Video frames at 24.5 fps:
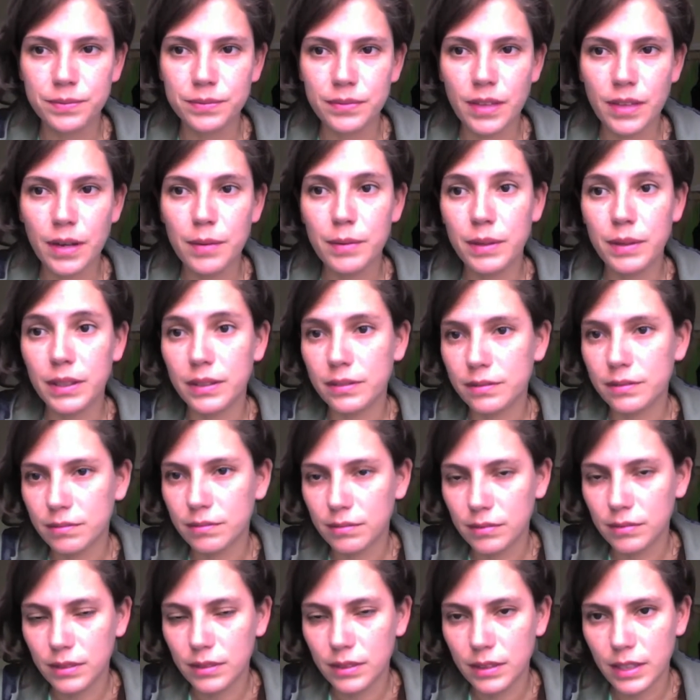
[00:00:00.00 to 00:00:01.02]
I mean,
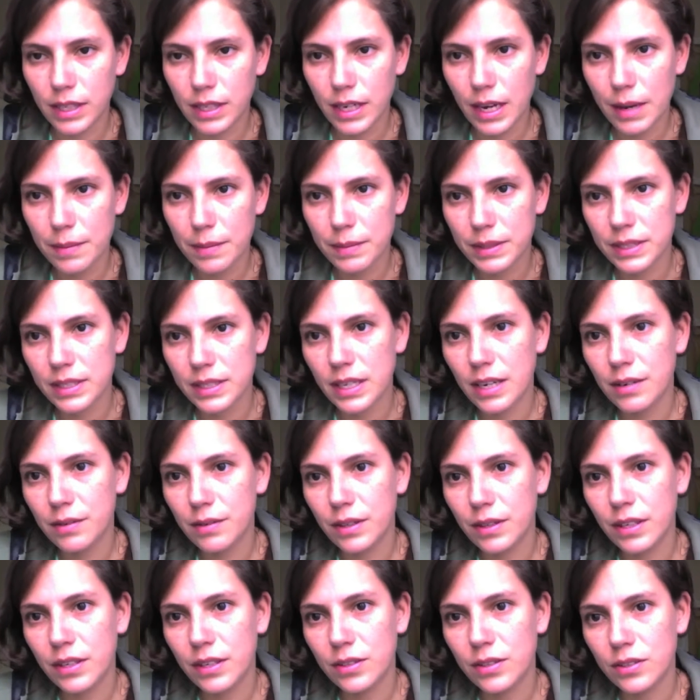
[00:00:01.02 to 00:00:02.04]
the name is
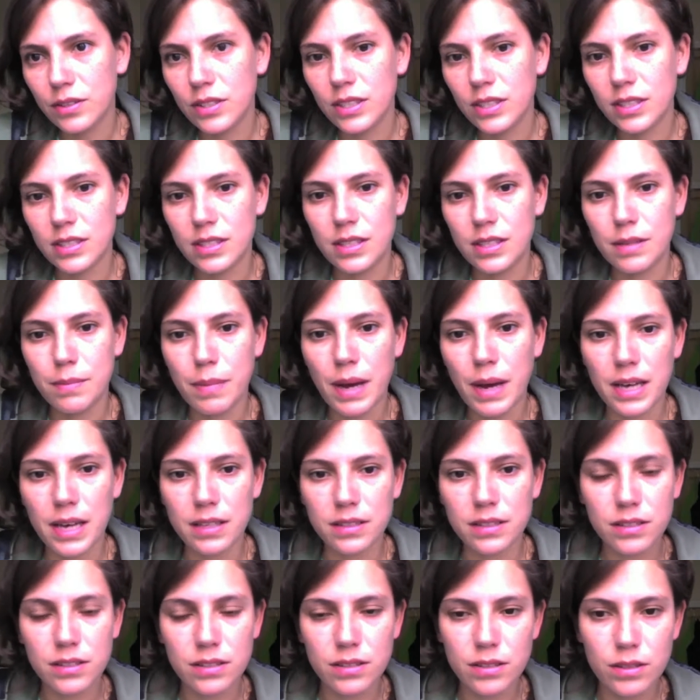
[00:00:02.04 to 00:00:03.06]
everything you see is in the
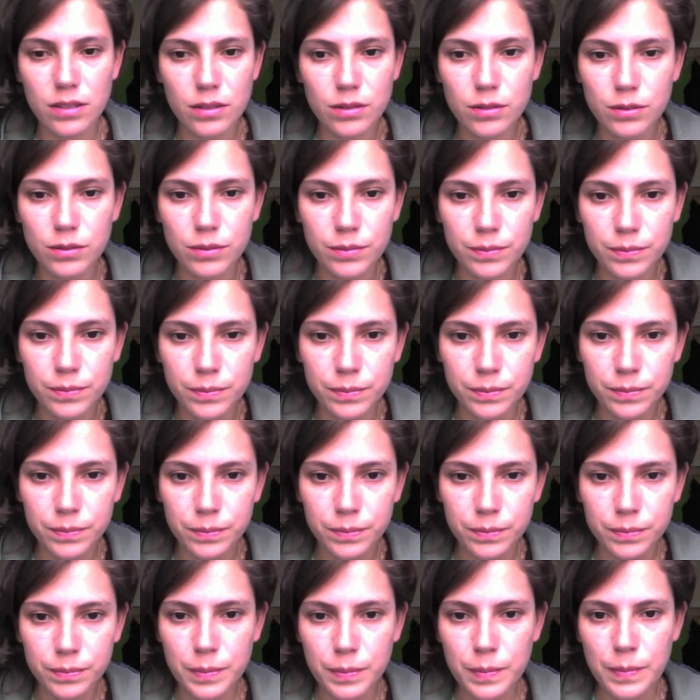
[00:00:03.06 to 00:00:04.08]
past, so
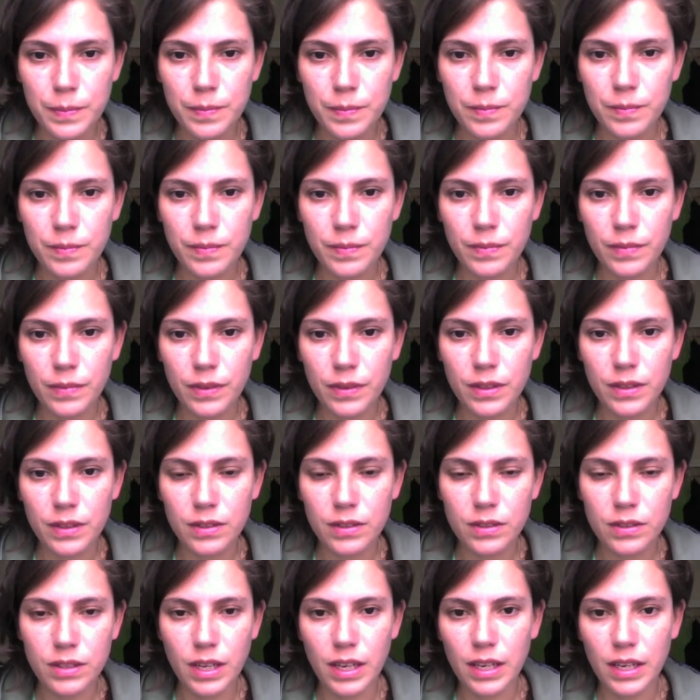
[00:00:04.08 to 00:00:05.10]

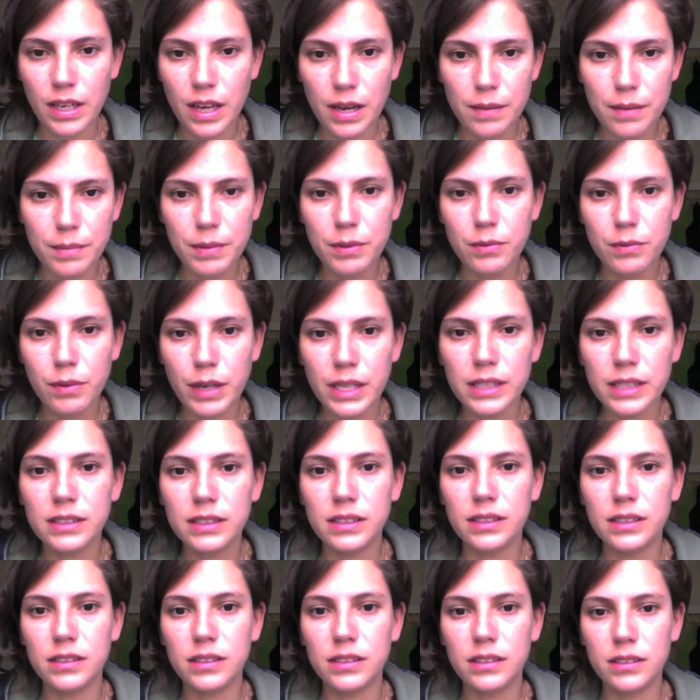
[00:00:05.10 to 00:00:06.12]
it's like I'm
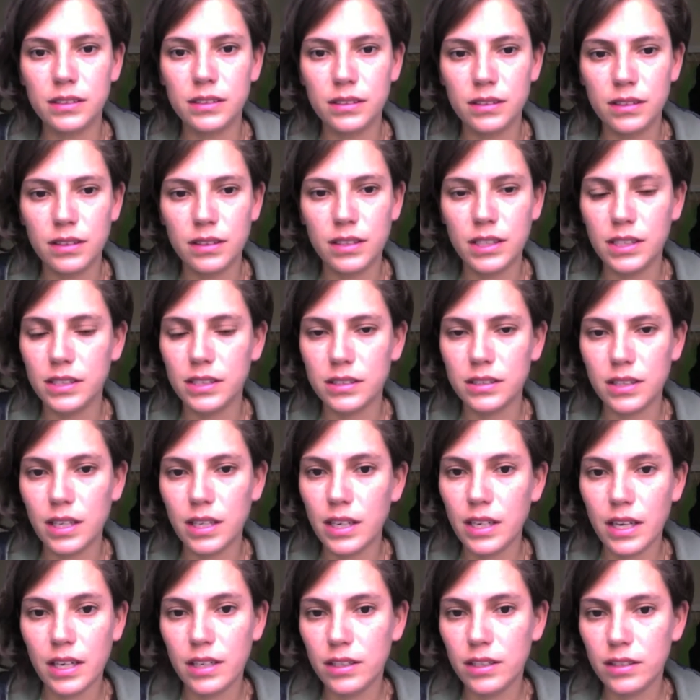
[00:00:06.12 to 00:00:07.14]
erasing this and
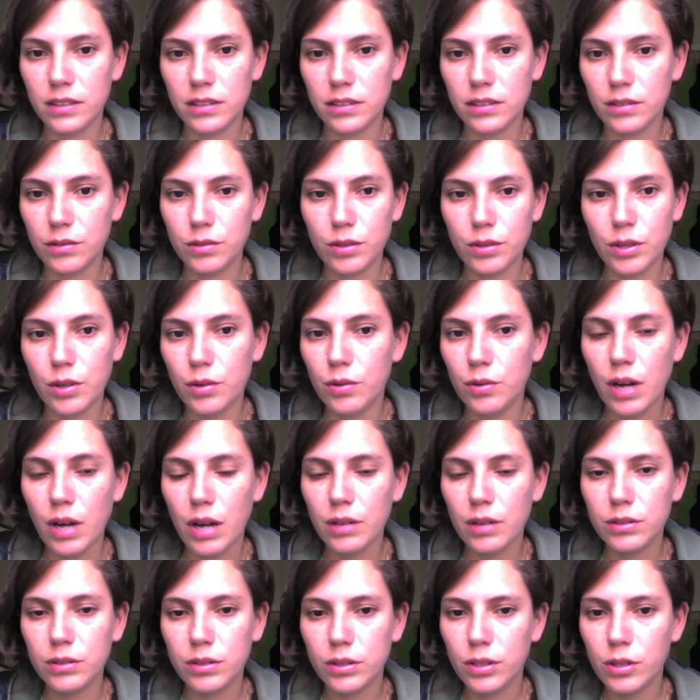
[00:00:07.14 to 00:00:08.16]
I don't know how
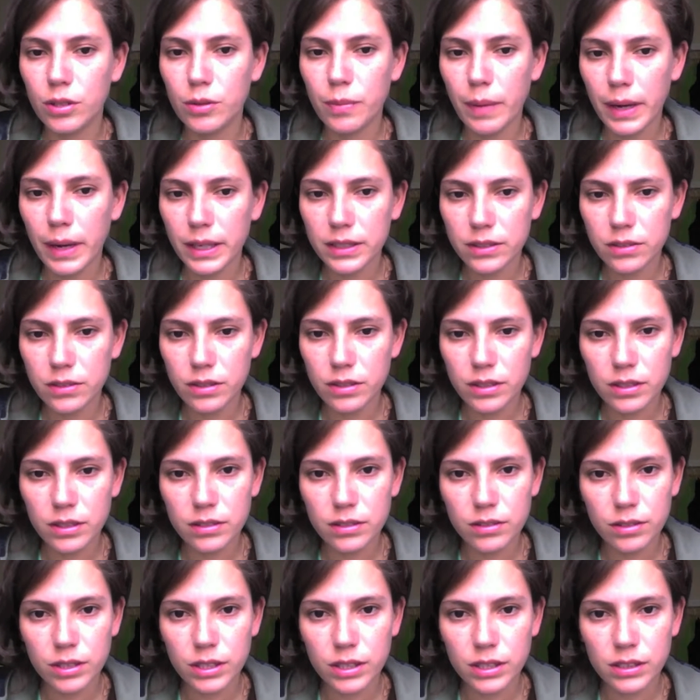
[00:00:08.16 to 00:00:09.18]
to go back to
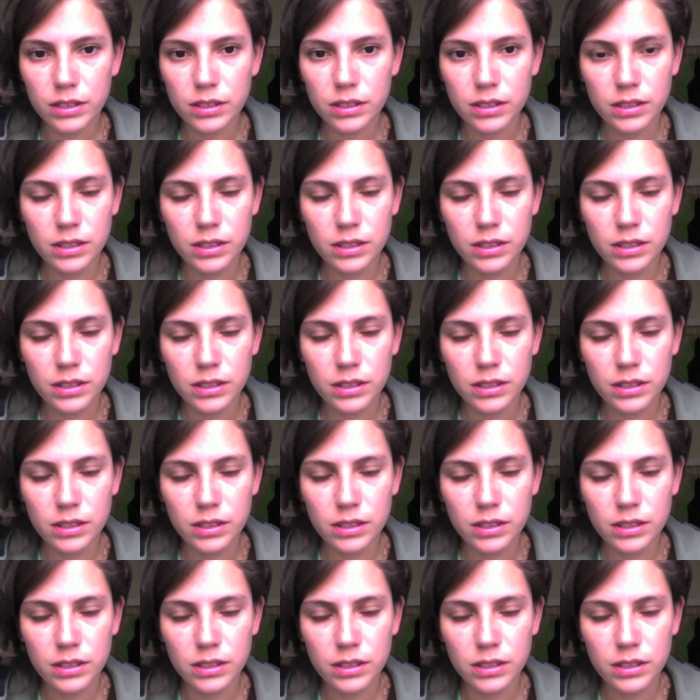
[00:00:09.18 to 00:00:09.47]
it.